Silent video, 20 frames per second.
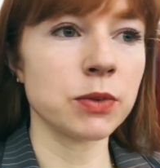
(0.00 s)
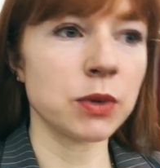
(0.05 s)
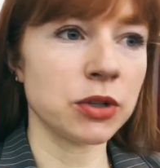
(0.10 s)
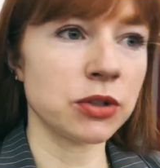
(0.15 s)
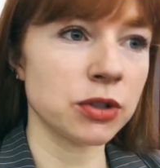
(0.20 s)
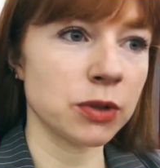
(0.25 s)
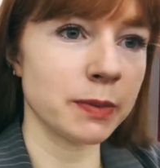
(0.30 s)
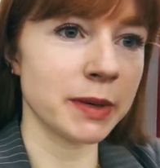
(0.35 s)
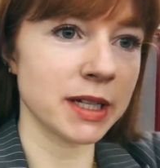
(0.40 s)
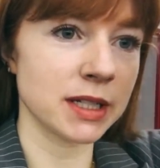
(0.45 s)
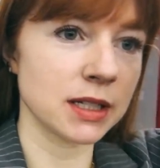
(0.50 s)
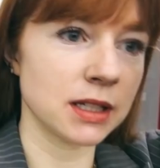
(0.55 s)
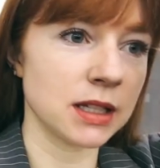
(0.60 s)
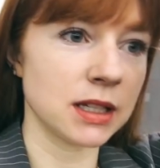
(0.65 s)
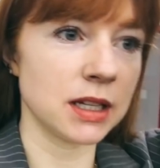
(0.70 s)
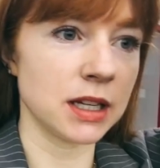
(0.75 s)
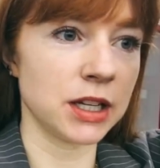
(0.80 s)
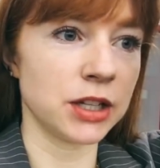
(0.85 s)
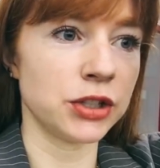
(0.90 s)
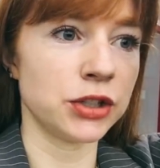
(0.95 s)
We just basically
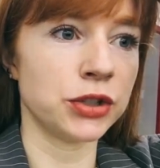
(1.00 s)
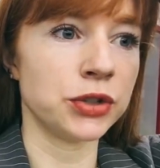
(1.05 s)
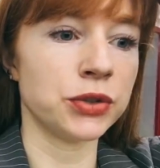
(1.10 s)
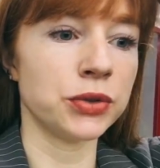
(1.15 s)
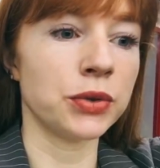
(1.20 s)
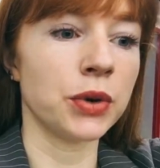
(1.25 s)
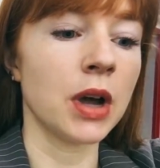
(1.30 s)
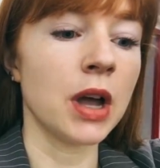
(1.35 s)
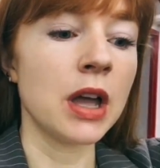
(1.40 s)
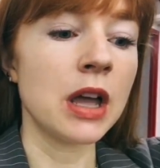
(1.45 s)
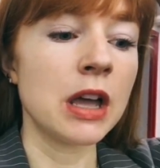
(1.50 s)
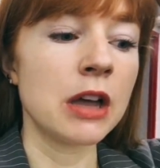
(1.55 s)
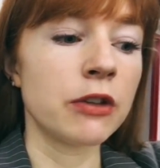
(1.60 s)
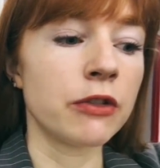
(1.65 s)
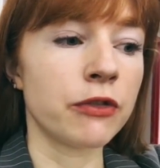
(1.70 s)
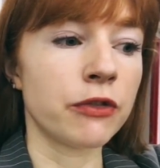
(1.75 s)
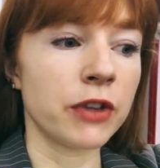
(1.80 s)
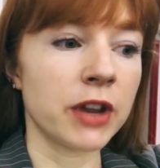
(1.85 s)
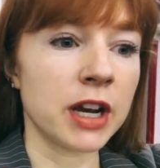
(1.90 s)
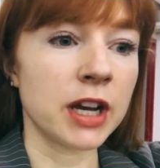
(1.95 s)
need to
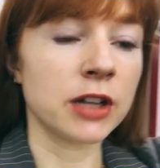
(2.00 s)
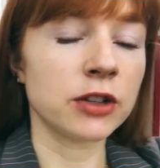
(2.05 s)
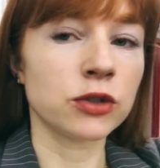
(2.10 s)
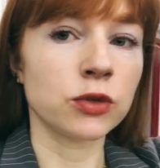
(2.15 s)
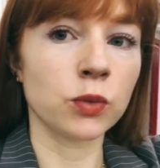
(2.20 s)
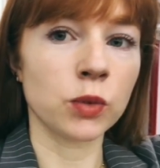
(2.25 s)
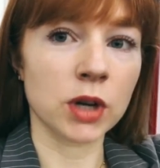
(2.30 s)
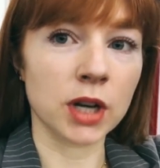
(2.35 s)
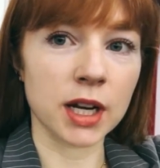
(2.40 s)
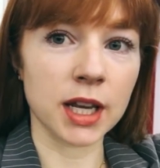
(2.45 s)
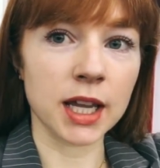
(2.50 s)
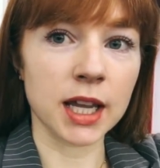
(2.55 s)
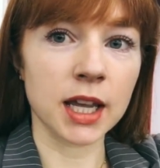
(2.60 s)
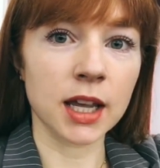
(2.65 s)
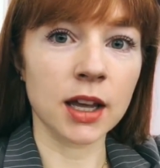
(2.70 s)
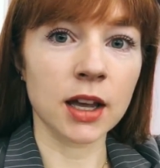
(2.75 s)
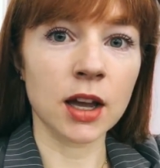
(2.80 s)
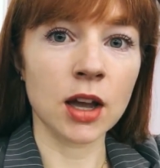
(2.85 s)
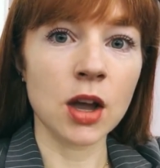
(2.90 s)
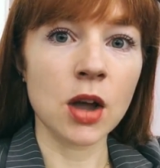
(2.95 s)
finish
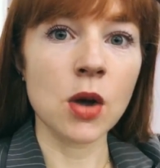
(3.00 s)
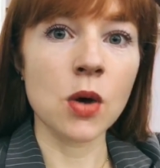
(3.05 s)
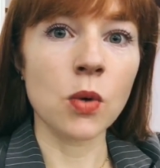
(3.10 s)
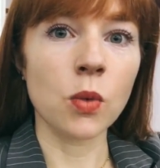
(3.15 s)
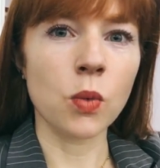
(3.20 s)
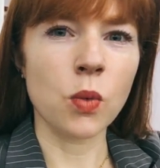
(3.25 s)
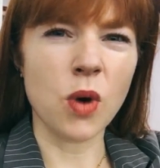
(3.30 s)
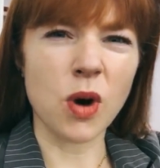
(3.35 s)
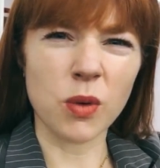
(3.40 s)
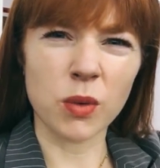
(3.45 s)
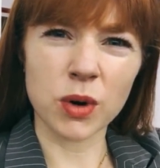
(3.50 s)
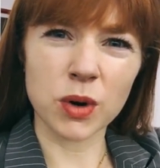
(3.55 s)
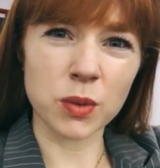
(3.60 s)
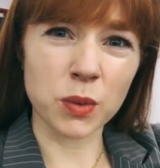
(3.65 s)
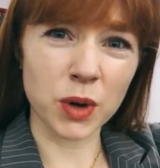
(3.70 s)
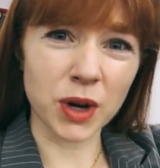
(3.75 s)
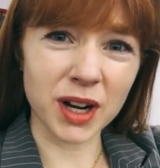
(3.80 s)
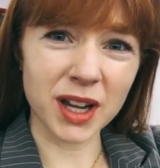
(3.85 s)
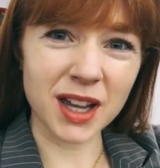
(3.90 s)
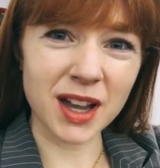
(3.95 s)
working what we're
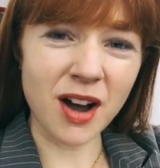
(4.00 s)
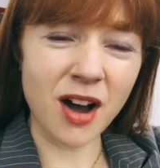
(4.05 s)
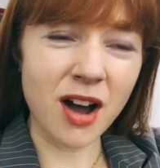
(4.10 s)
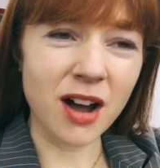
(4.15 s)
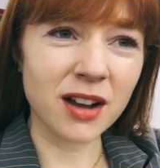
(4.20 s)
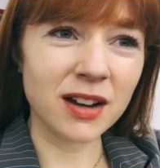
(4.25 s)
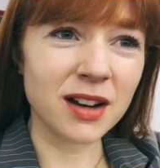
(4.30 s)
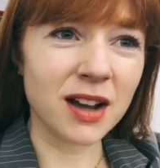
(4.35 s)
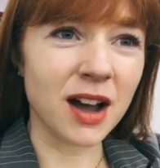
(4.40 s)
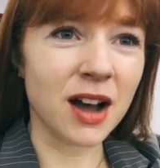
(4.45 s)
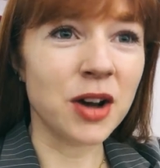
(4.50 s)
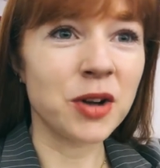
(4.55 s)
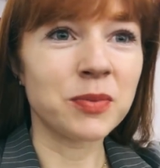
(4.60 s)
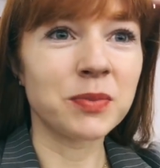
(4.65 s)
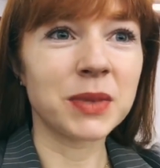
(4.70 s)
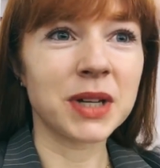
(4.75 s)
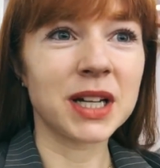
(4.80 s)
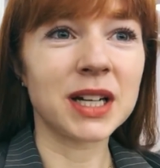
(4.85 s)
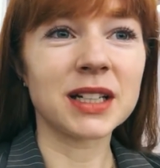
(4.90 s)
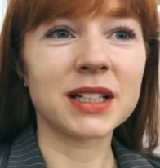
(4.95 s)
working on
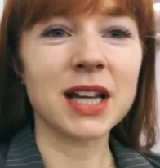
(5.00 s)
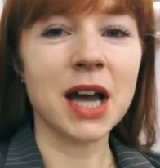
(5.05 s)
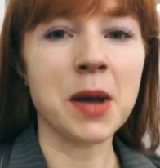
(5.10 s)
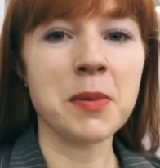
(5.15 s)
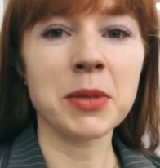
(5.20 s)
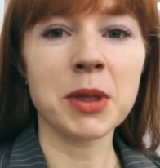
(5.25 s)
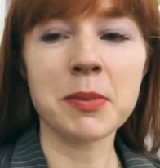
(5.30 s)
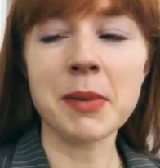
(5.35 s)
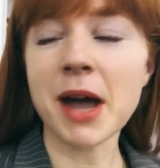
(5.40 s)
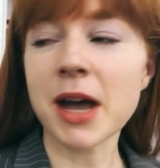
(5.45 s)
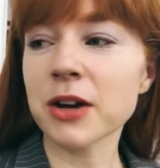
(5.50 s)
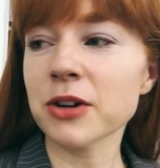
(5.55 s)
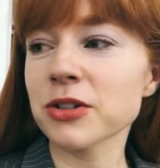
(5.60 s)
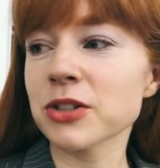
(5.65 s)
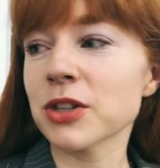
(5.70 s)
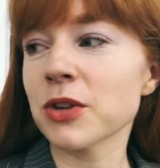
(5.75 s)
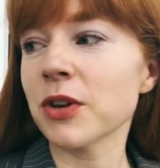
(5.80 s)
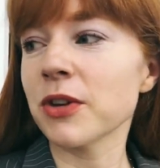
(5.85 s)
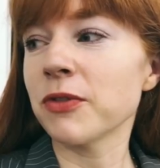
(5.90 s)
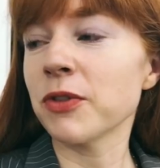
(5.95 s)
in a timely manner.
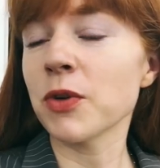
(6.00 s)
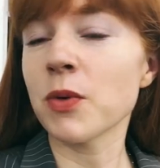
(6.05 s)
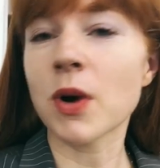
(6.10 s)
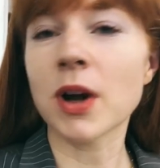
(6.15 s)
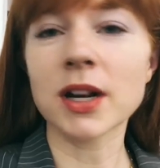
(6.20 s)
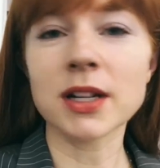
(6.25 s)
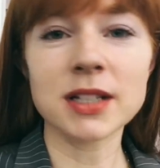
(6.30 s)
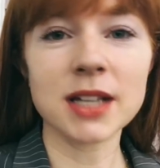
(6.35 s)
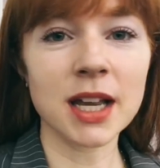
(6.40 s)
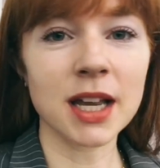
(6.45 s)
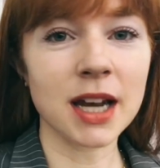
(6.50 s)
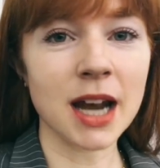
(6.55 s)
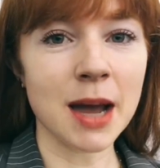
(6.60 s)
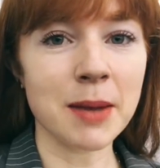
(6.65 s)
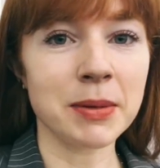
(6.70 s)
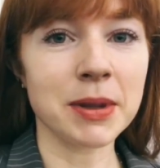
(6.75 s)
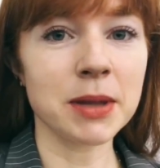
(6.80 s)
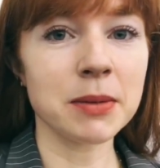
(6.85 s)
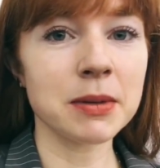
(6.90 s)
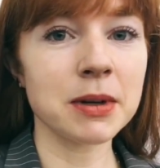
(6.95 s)
So if you want to take a
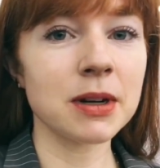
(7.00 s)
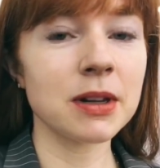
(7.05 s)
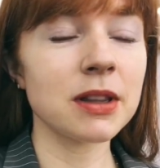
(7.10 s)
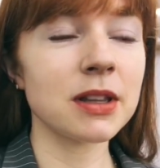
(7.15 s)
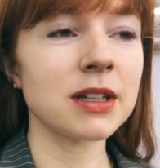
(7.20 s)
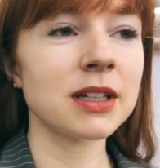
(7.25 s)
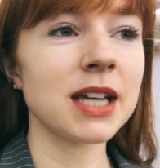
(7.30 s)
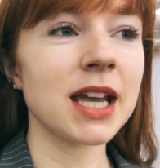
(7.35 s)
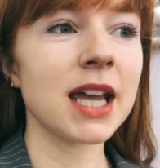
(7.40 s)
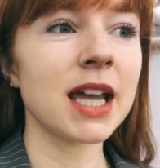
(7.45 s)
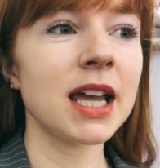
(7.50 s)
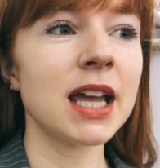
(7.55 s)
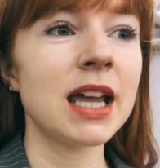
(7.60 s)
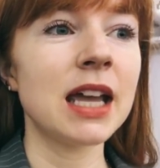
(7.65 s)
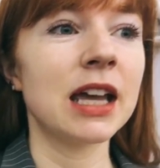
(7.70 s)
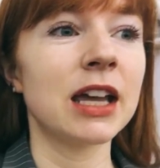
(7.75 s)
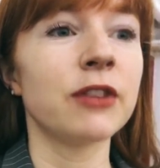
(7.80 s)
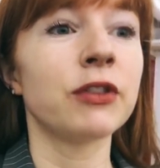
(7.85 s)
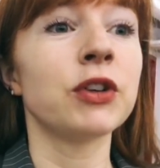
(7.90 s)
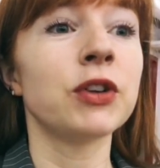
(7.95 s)
nap in the middle of the day,
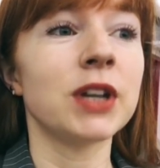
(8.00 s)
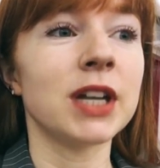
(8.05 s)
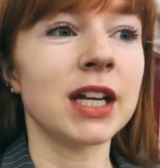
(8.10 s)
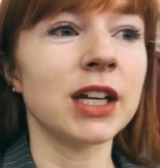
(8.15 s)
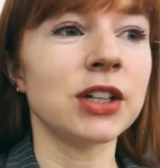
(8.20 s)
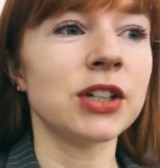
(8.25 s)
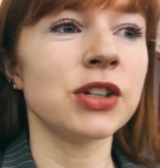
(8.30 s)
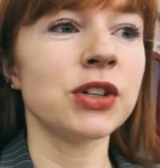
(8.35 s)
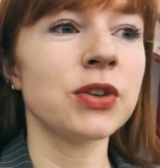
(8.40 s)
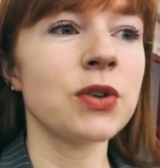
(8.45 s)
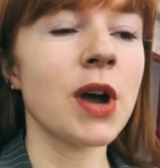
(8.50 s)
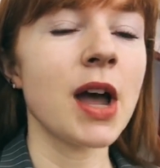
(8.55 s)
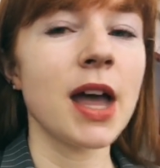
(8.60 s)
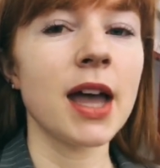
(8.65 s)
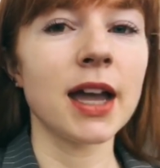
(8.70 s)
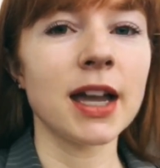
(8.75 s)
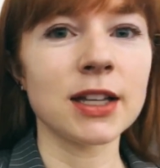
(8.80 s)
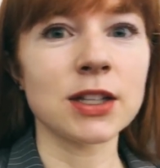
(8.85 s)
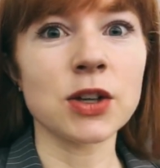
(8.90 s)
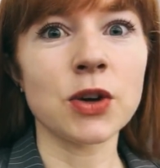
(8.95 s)
if you need to,
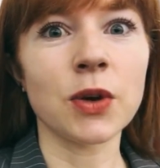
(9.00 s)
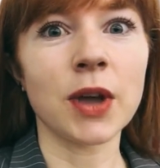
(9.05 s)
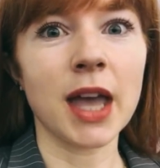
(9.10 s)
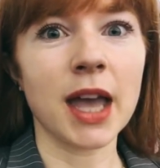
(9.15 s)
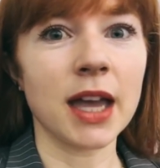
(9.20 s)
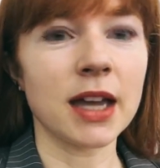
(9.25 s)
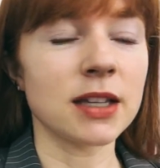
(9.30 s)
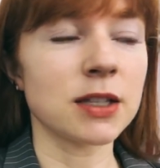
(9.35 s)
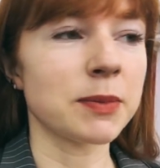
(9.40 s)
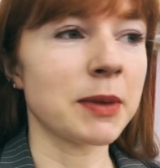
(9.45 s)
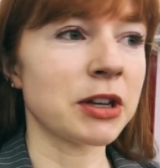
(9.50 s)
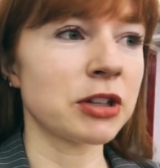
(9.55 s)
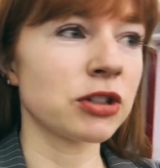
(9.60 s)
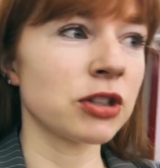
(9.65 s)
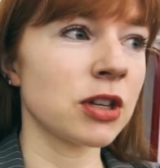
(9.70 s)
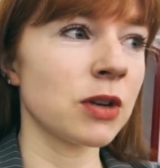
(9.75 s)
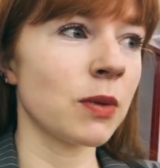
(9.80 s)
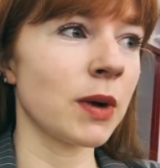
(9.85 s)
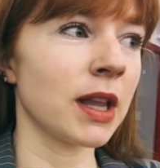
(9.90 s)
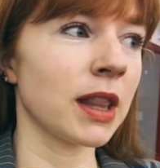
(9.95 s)
it's okay,
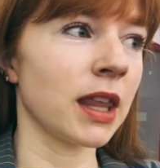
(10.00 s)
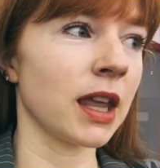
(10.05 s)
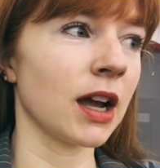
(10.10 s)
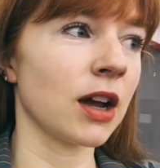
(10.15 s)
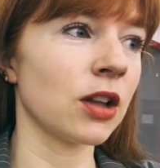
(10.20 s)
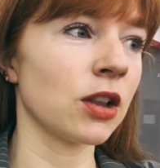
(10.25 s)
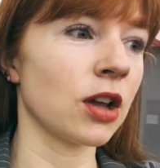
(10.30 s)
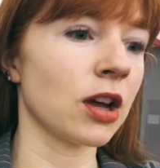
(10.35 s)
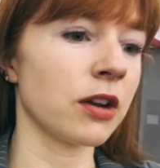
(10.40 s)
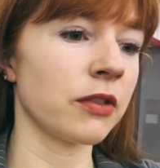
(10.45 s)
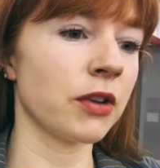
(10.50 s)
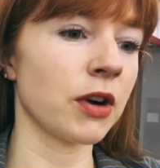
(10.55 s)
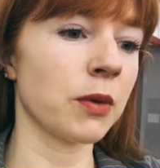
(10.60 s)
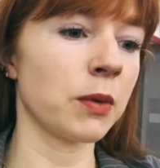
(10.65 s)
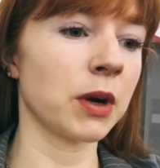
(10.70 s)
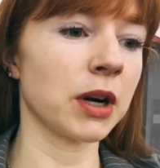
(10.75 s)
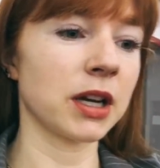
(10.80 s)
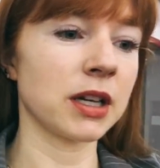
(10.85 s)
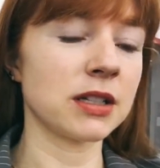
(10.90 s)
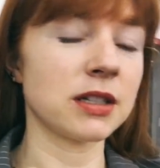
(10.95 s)
especially when like a lot of our
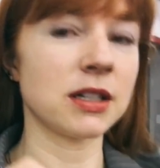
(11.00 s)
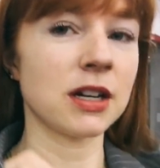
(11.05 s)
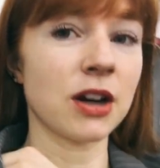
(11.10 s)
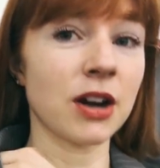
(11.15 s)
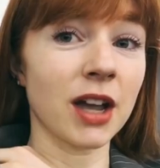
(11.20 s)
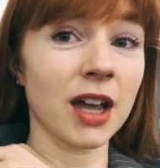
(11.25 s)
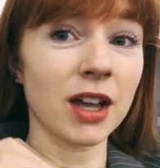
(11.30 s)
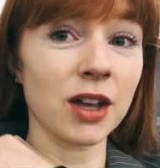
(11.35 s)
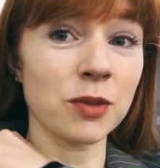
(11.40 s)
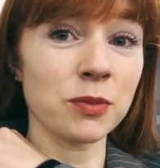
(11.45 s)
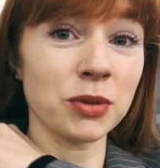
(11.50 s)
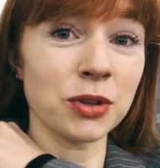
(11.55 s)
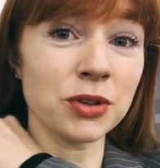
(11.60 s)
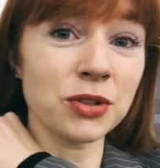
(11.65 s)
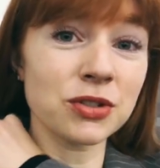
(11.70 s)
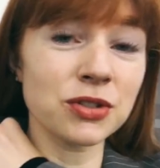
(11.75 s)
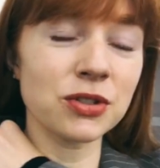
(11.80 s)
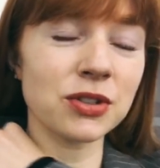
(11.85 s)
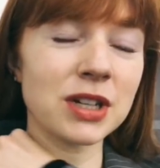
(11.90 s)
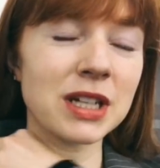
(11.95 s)
work is staring at computer
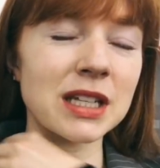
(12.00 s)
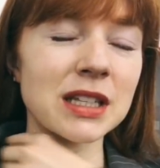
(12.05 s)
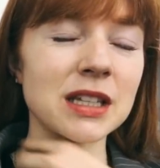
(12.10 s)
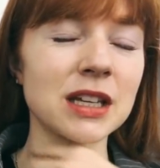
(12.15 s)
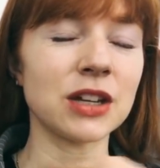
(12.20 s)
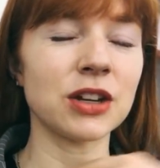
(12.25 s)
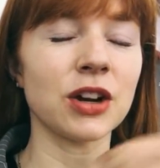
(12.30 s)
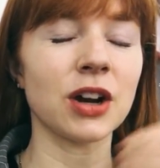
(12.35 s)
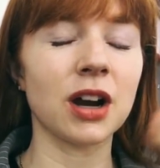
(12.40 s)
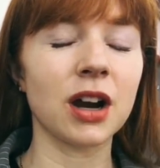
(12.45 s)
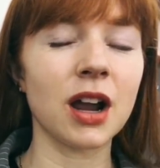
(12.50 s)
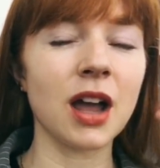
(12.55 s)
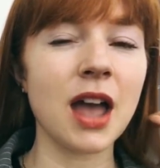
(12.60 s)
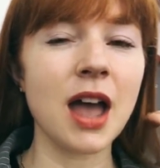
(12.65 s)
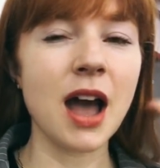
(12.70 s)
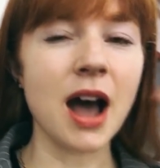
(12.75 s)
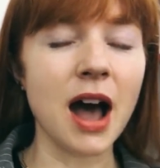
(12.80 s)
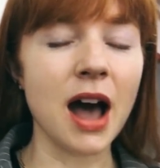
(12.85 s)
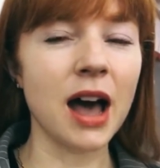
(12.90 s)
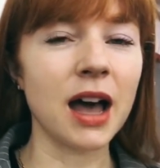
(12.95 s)
screens and your
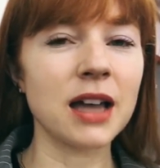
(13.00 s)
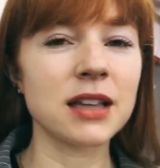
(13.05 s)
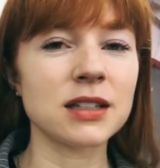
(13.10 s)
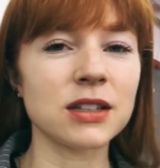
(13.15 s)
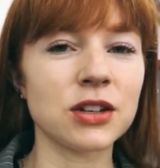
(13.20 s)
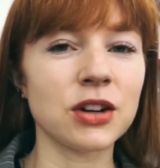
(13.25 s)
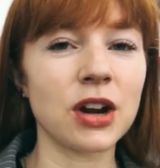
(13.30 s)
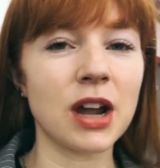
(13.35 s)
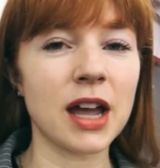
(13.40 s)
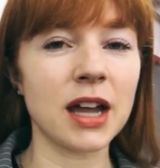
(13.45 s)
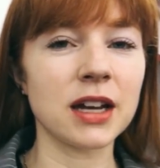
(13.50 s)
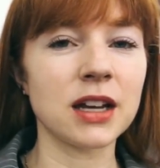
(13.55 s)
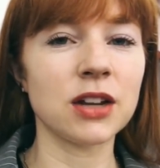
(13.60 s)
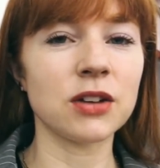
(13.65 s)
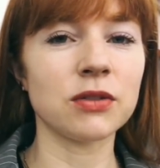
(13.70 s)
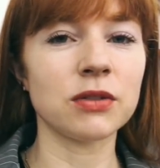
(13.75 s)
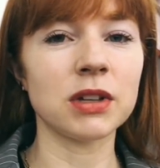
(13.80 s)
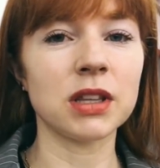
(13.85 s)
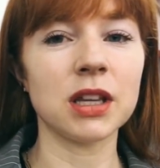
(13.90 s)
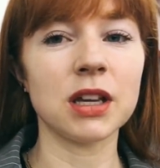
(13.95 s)
eyes and your head
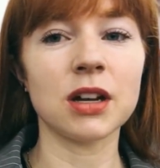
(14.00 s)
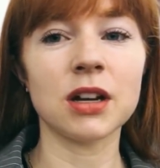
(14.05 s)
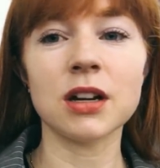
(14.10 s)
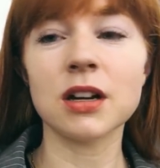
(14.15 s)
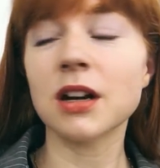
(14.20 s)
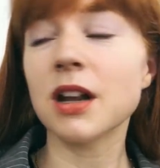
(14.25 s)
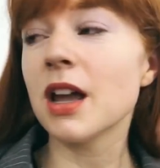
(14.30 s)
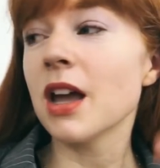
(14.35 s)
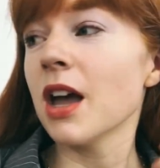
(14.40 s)
can really hurt.